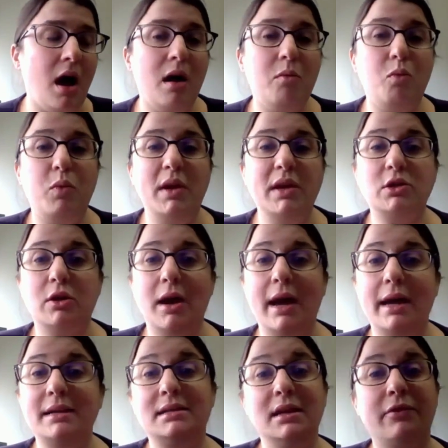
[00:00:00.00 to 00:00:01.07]
Um, we
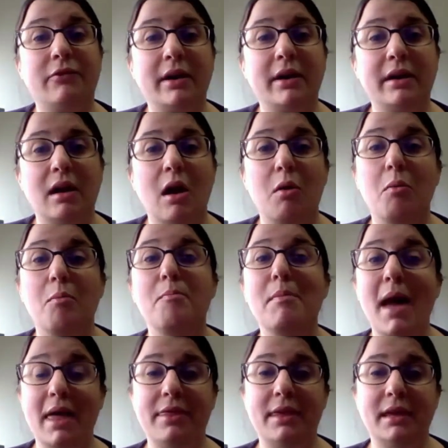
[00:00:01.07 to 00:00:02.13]
tried different
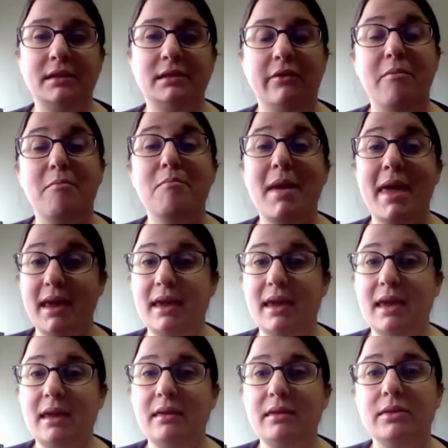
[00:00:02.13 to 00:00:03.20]
methods of
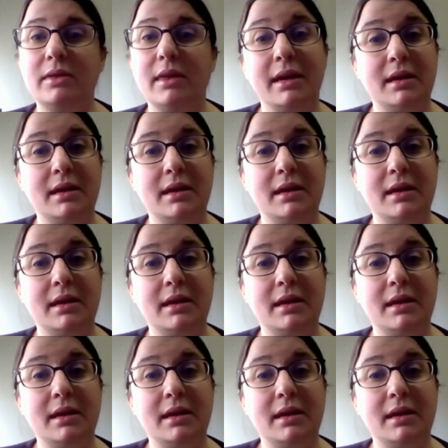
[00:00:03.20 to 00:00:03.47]
making